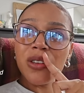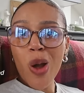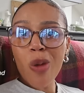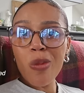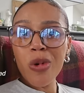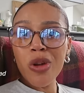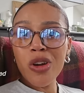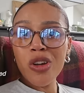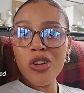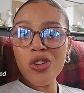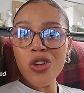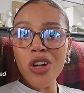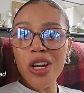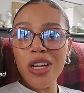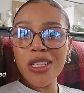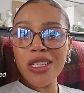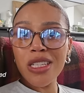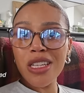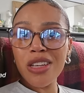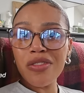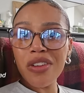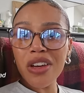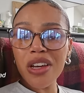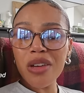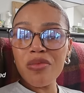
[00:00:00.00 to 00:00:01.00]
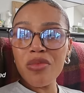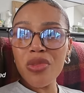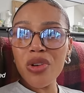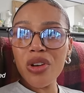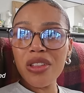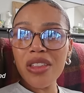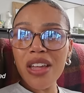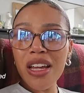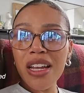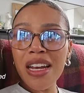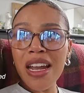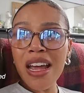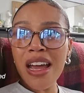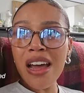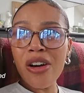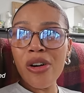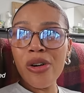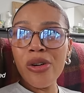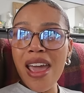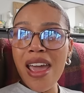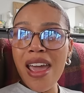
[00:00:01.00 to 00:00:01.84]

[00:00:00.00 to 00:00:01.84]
I'm gonna try and see if I can book that now